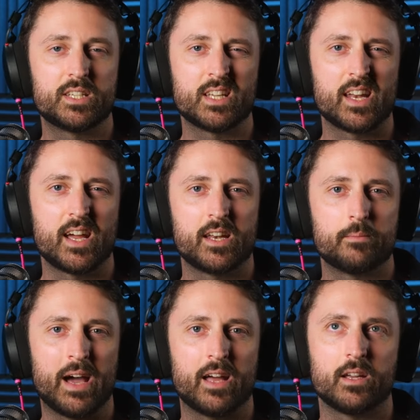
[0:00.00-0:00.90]
start at
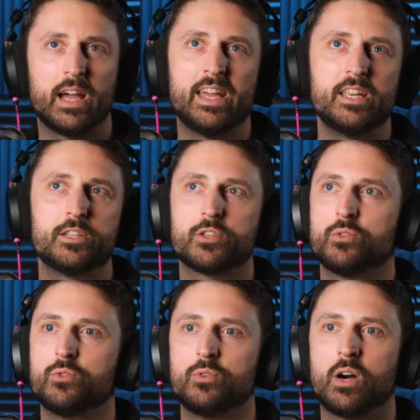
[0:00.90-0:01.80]
about 80
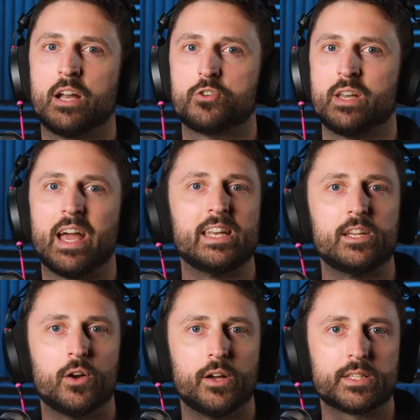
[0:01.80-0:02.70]
to 180
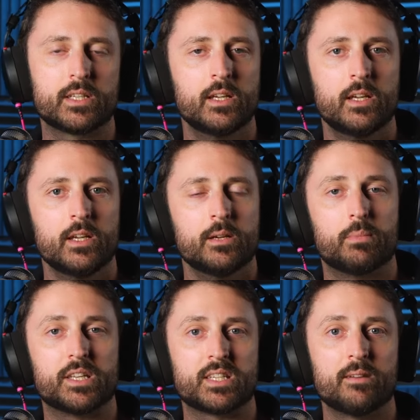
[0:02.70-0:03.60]
Hertz,
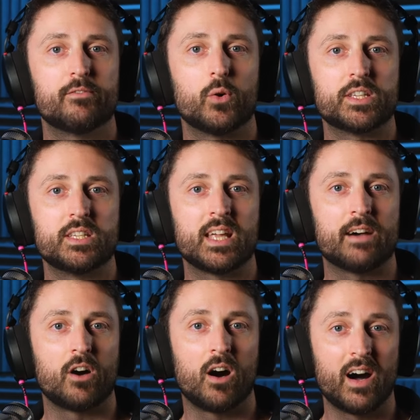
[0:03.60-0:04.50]
but some voices
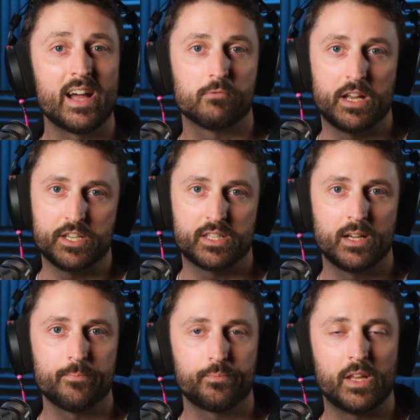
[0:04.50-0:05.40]
have a higher
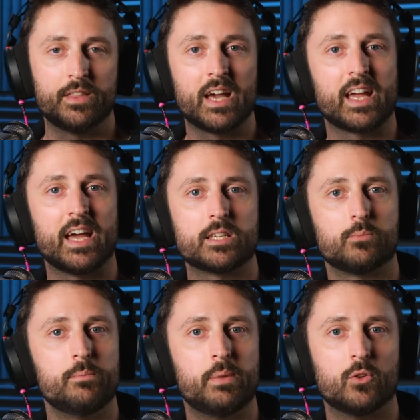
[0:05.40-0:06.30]
register. In that case,
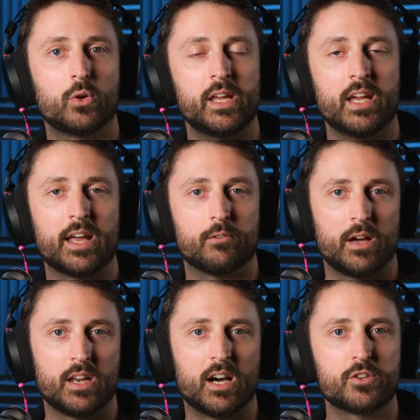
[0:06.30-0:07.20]
we'd be looking at
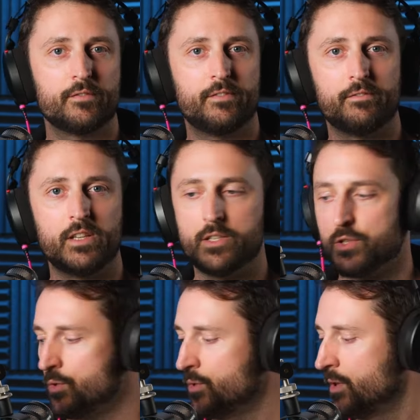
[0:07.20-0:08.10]
around 150
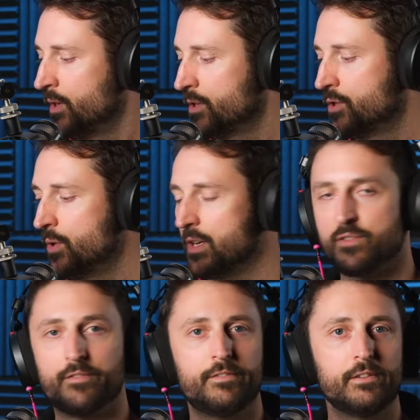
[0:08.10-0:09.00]
to
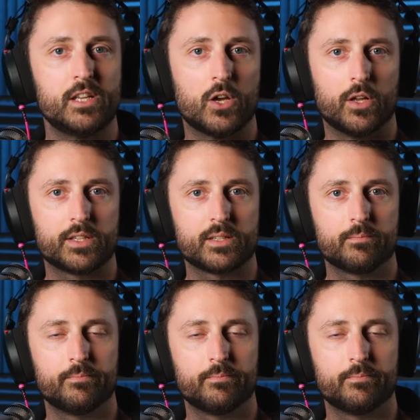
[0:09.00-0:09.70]
250 Hertz.